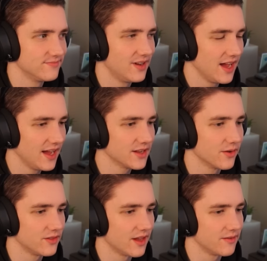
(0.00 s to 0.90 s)
I, would
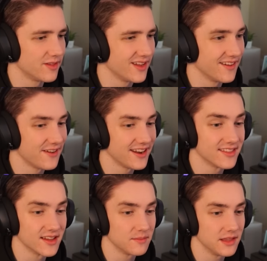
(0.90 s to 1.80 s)
agree with diamond three. If
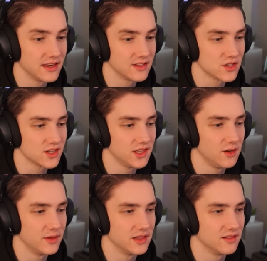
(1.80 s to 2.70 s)
anything, I'm leaning just a
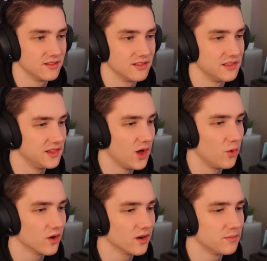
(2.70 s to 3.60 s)
little bit
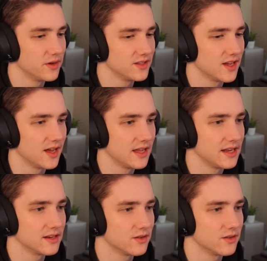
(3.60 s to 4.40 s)
lower, but I, I'd, I'd